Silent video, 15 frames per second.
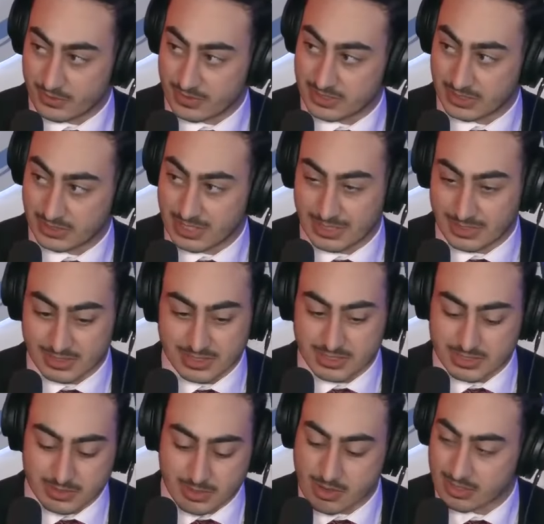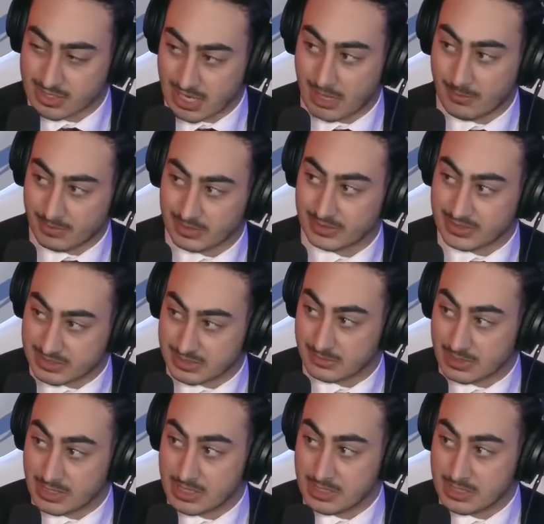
It's like, no, this is not capitalism.